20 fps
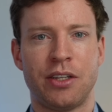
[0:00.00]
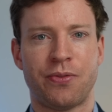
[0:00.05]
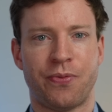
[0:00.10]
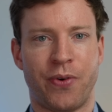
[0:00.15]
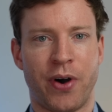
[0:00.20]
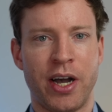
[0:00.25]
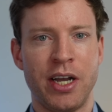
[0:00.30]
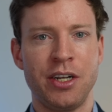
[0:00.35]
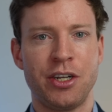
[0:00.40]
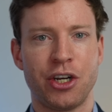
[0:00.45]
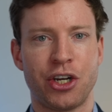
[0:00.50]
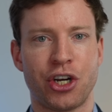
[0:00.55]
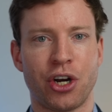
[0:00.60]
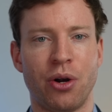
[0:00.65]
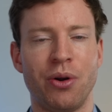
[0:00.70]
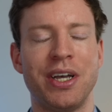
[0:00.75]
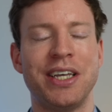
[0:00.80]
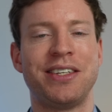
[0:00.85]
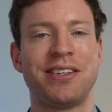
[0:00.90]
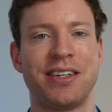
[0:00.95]
It's fine to
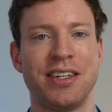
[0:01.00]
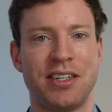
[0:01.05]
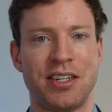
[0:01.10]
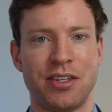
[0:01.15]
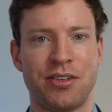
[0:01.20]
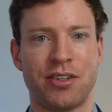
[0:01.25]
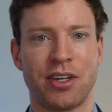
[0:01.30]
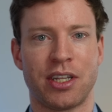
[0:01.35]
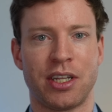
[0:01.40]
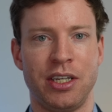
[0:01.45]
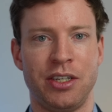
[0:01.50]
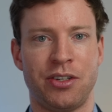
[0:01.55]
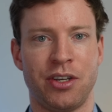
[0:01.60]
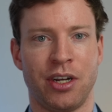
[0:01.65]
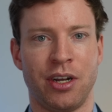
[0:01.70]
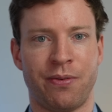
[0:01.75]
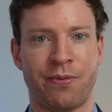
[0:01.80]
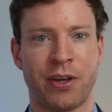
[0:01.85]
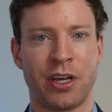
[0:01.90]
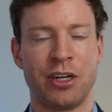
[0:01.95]
show a statistically
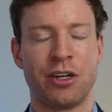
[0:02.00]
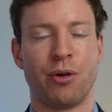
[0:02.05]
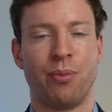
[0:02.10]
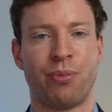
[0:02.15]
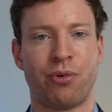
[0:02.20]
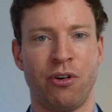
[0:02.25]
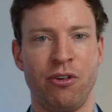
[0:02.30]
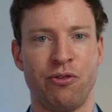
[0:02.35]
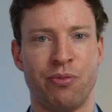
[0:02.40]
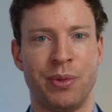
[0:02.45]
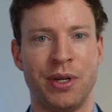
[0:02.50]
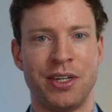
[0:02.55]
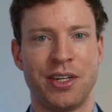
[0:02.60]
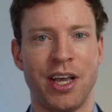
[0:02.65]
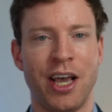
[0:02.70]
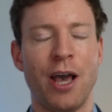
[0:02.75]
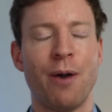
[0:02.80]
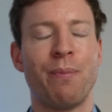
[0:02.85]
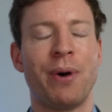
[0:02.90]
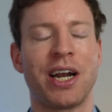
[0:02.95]
significant
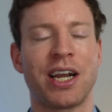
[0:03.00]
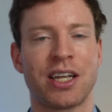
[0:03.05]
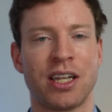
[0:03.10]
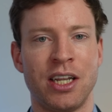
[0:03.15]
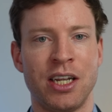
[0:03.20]
improvement, but